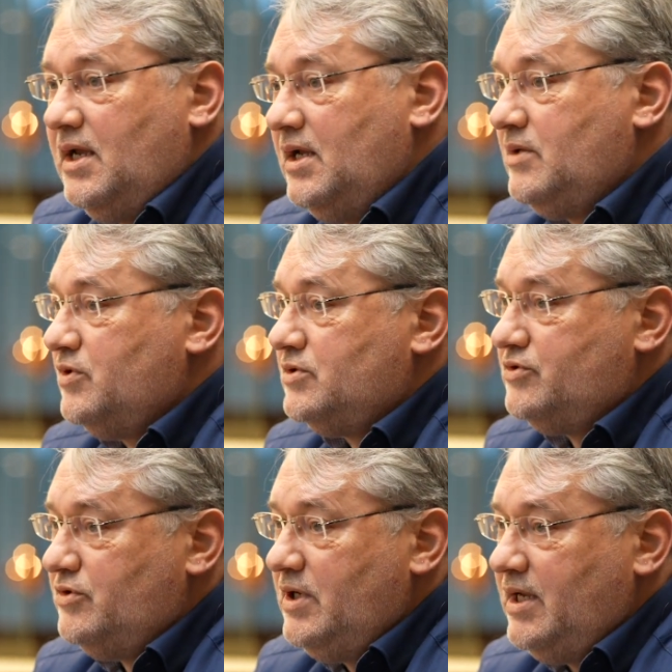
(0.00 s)
It will
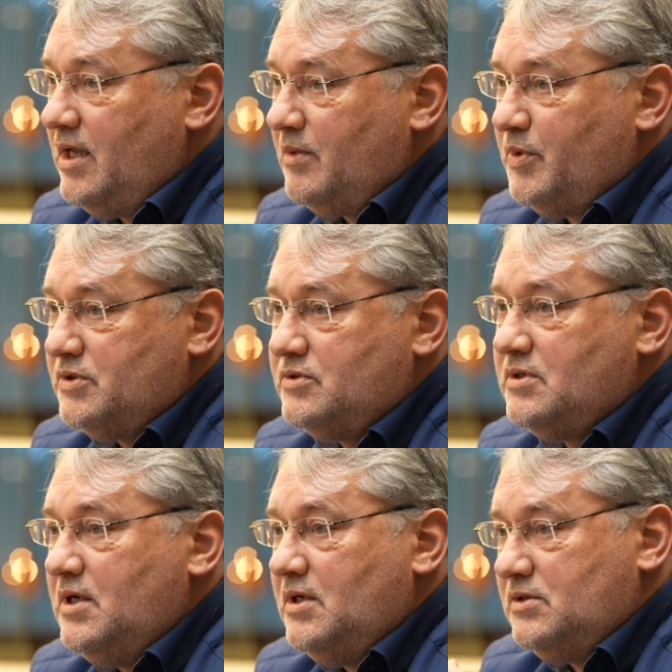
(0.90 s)
truly help us
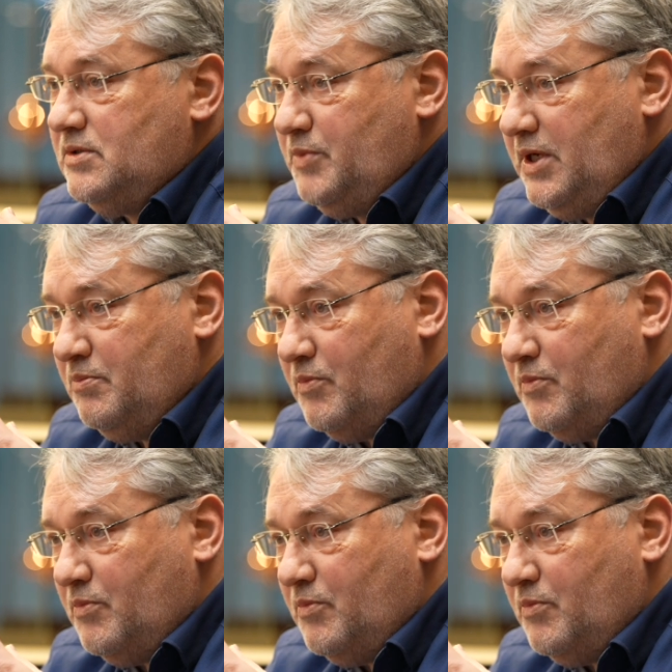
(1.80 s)
to be